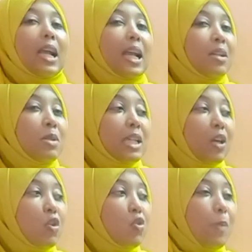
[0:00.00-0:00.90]
Let me
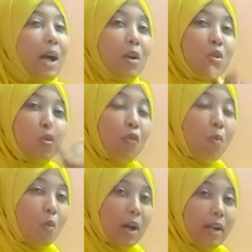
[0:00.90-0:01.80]
take you back to
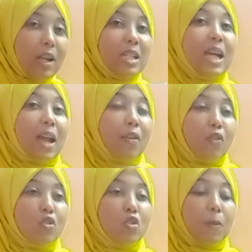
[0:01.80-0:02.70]
Form 1,
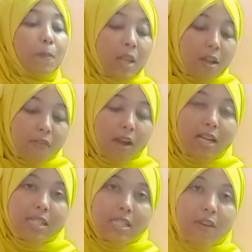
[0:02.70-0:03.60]
diffusion.
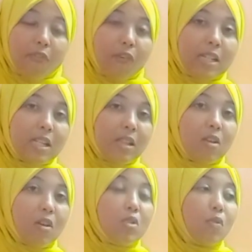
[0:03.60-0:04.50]
Factors affecting
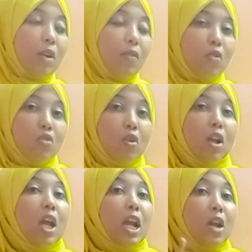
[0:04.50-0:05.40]
the rate of
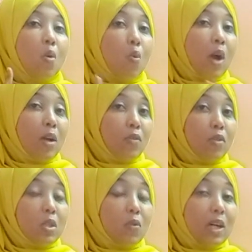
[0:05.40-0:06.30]
diffusion. Now one
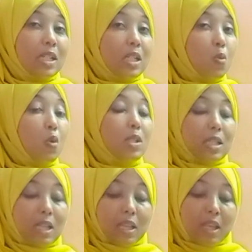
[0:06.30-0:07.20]
of those factors
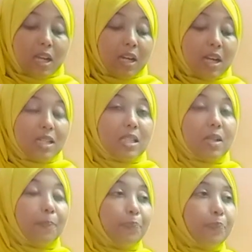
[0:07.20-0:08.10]
was the thickness
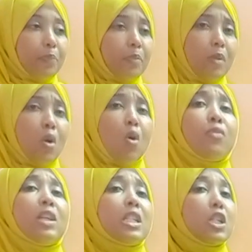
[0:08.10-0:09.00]

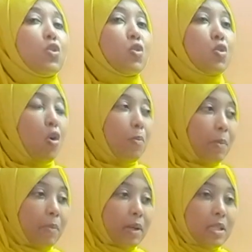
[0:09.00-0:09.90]
of the tissues or
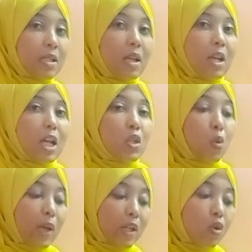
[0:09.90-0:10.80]
membranes.
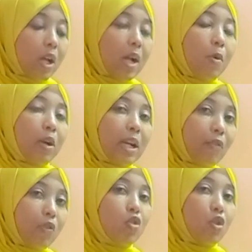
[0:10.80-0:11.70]
So we're talking about
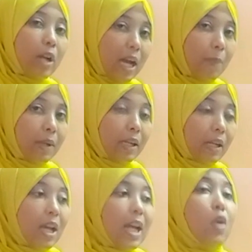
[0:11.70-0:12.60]
diffusion
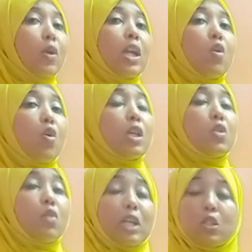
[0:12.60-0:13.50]
happening. Now in
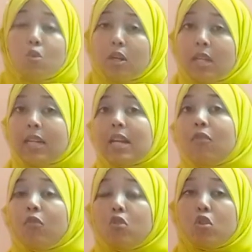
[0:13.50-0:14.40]
order to ensure that
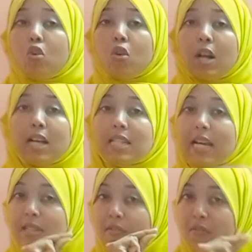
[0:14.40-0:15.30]
diffusion
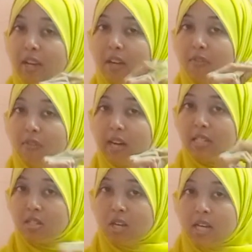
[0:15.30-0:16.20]
occurs at a very
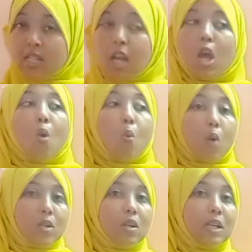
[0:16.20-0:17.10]
fast rate,
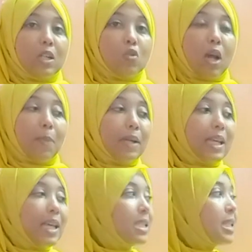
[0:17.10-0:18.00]
what will need to
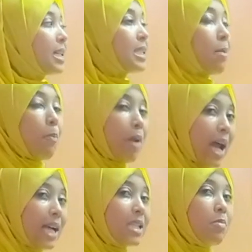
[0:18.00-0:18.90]
happen is that the
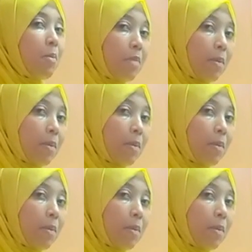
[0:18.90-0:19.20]
plasma